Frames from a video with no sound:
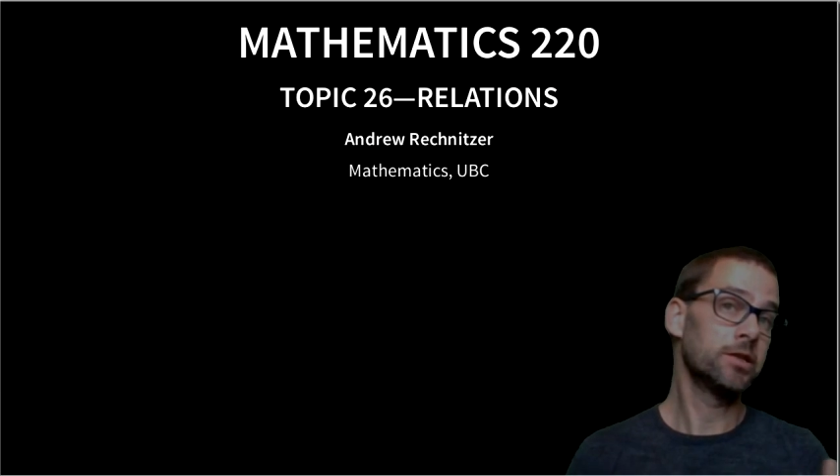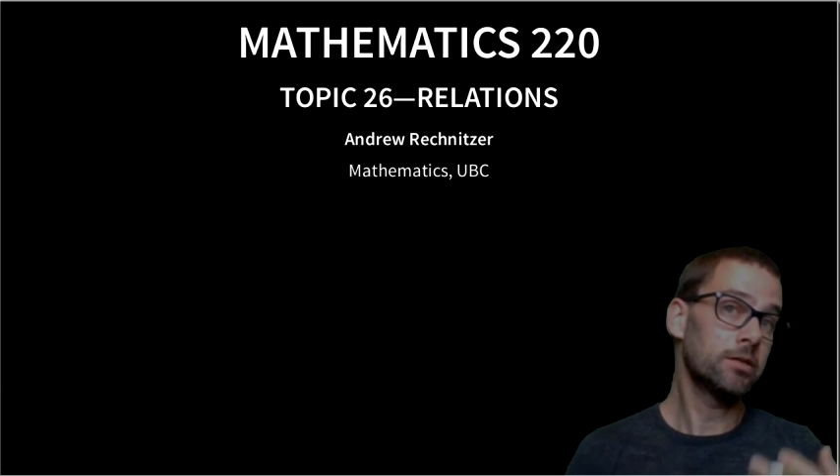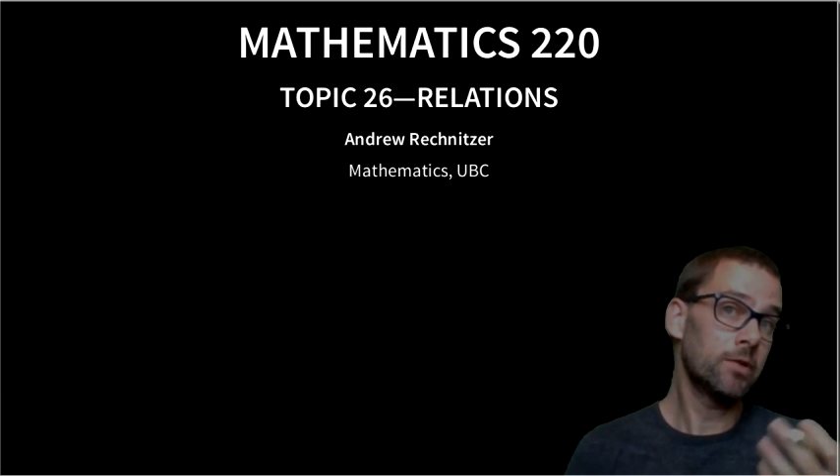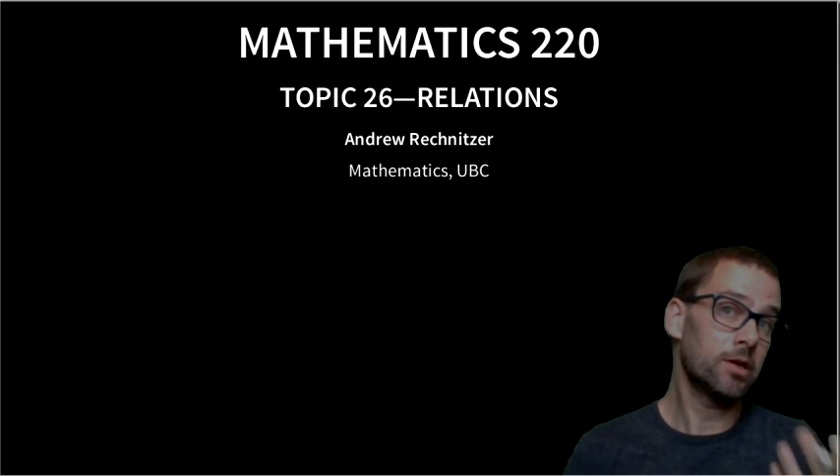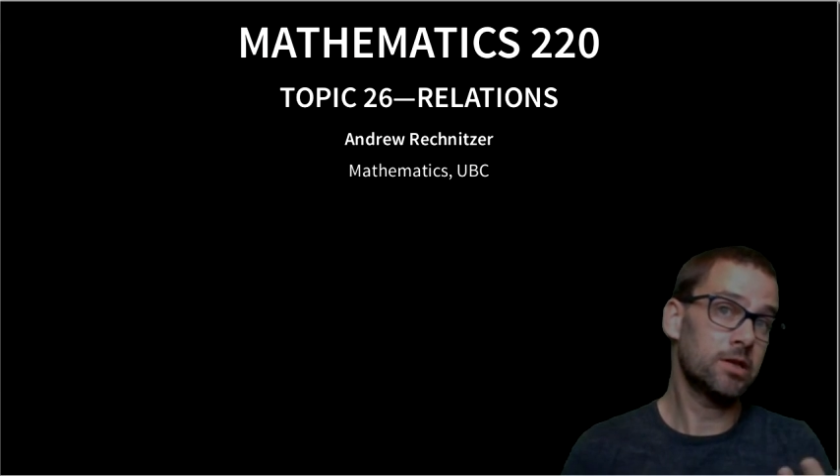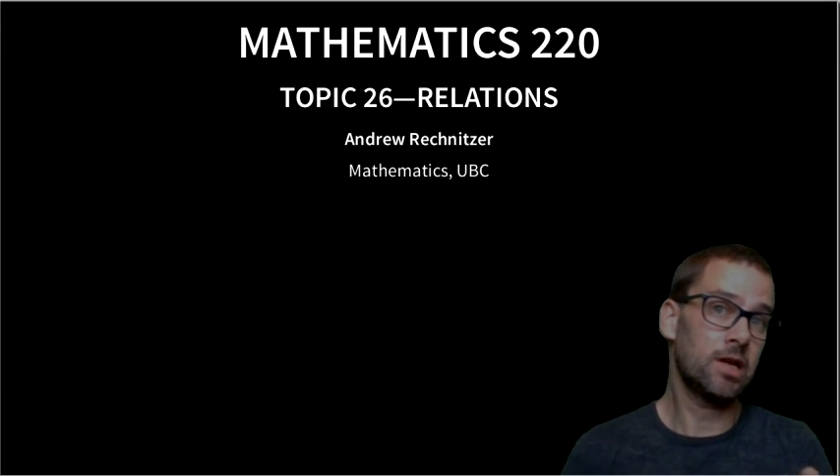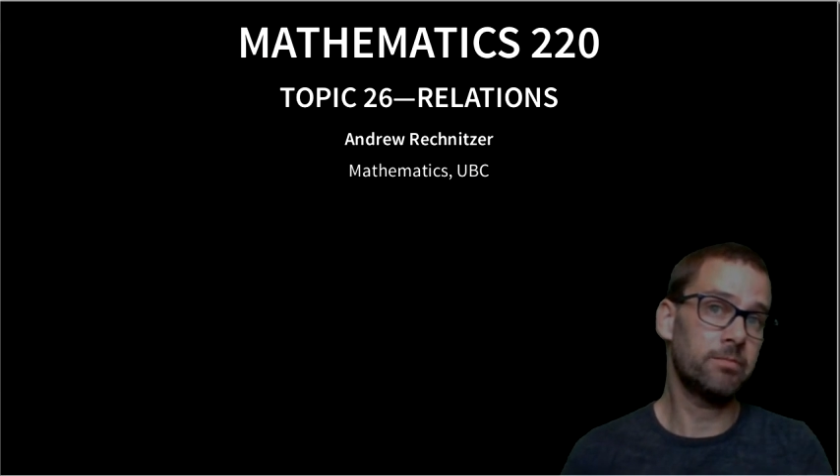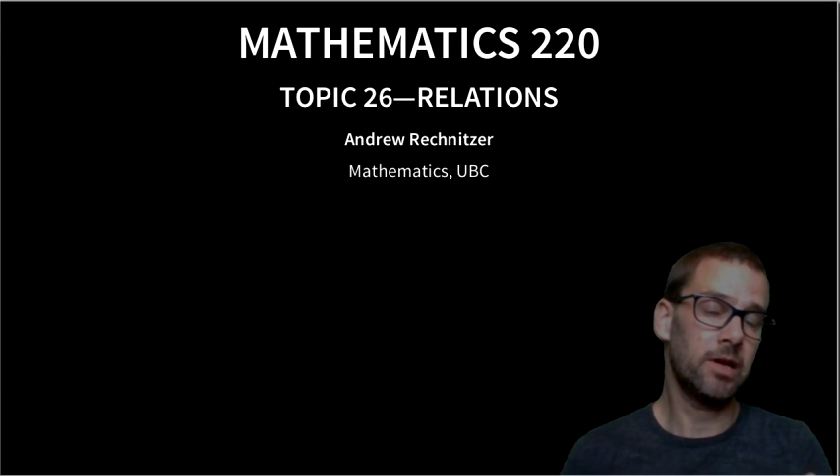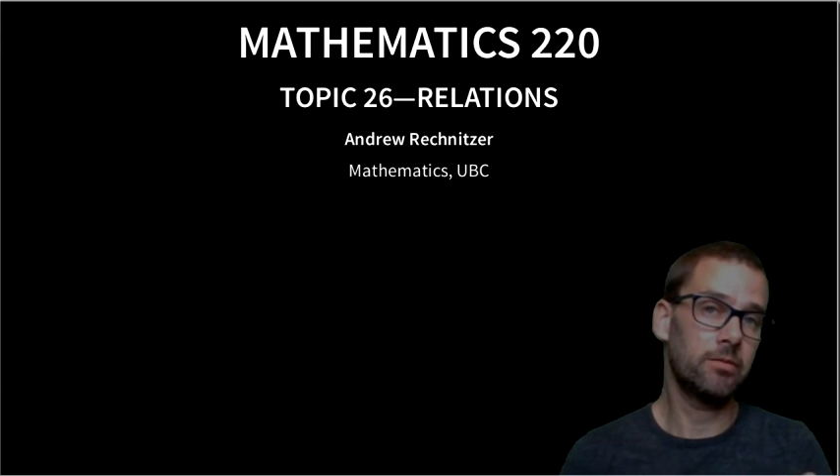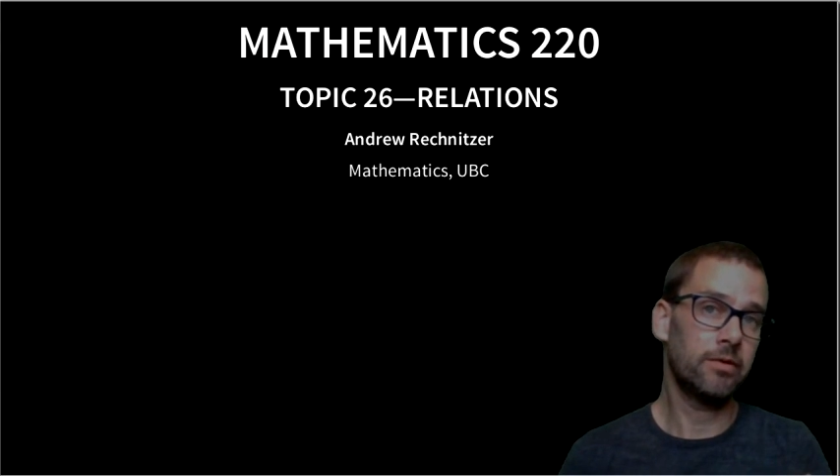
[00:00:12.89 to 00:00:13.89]
And we're going to start
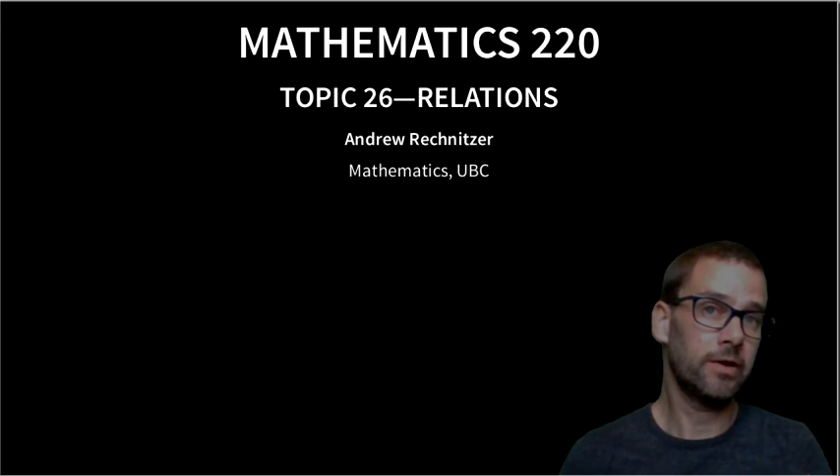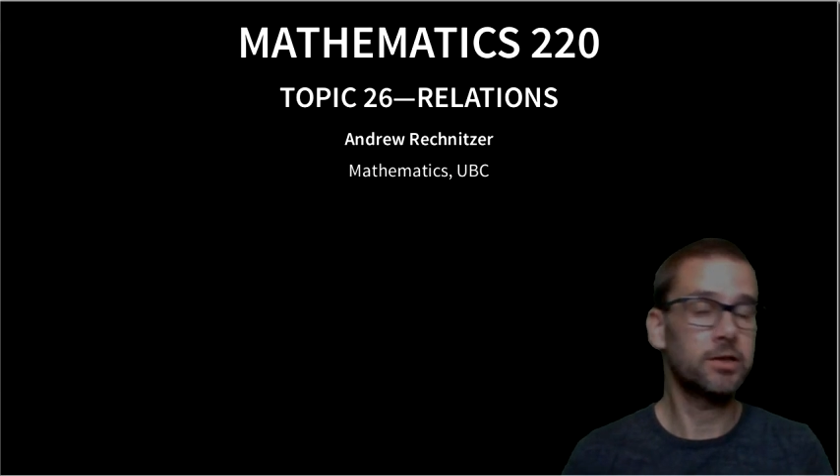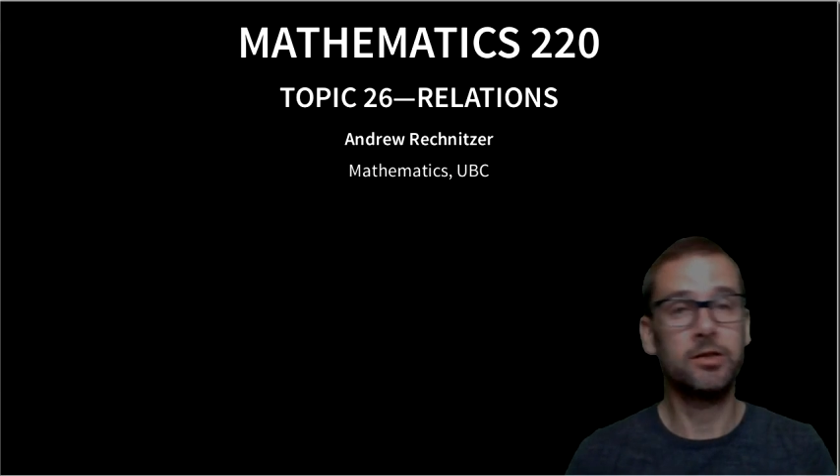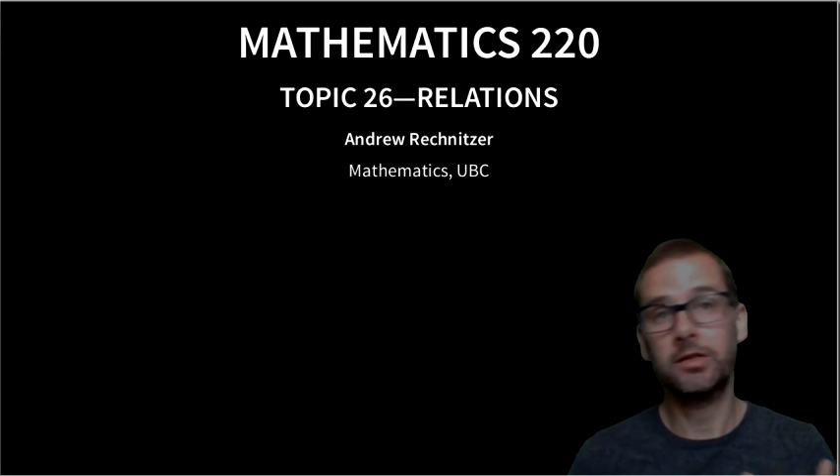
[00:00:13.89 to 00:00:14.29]
playing with functions so